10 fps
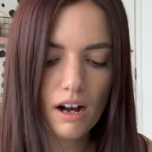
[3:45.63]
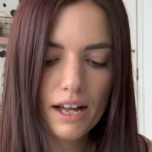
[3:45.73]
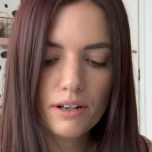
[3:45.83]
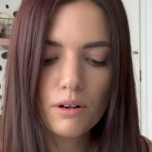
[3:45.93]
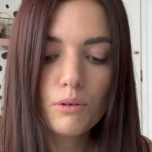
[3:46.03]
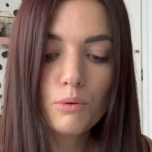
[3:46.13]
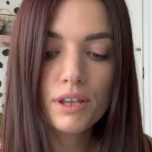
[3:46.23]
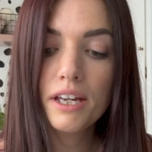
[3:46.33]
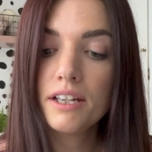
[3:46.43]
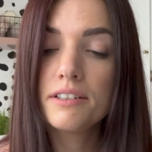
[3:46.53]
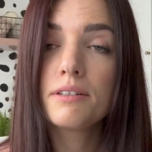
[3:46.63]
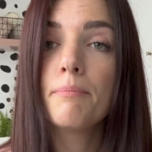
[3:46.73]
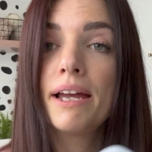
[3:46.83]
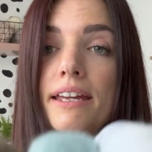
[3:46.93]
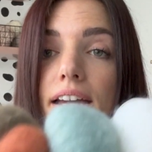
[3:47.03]
got all these to
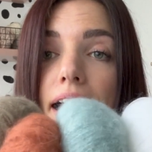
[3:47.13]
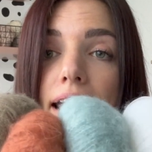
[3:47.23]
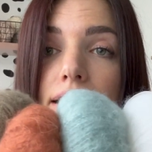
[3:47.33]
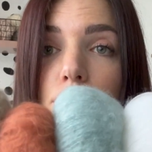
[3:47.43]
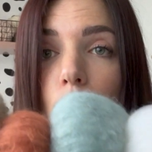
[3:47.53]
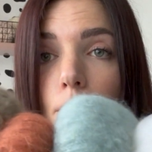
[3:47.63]
make a top